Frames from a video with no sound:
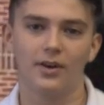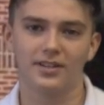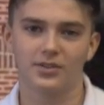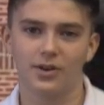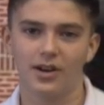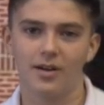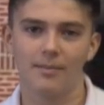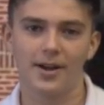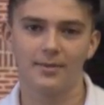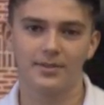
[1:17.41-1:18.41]
Twitter Square.
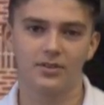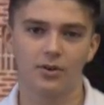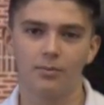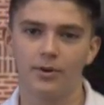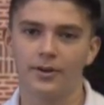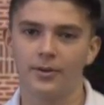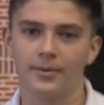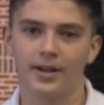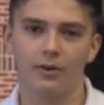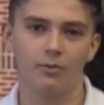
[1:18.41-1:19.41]
My name is Cole
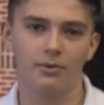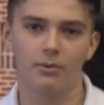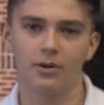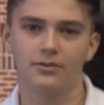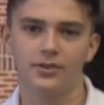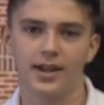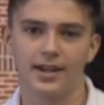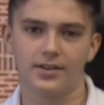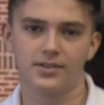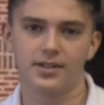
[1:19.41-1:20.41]
Putnam, and I will be one of your
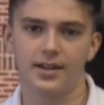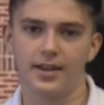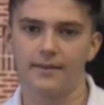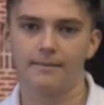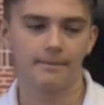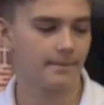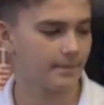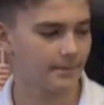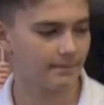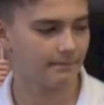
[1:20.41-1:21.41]
anchors today.
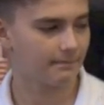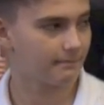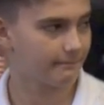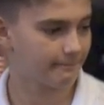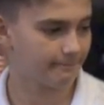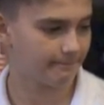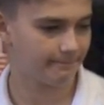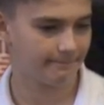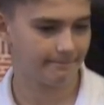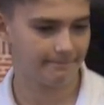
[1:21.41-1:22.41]
And
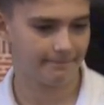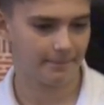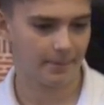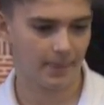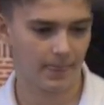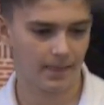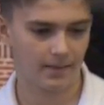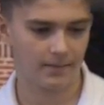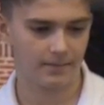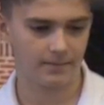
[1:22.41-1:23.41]
I'm
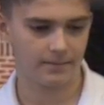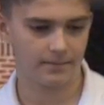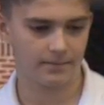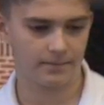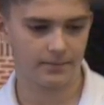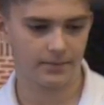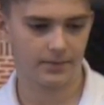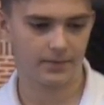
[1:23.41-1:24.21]
Piper!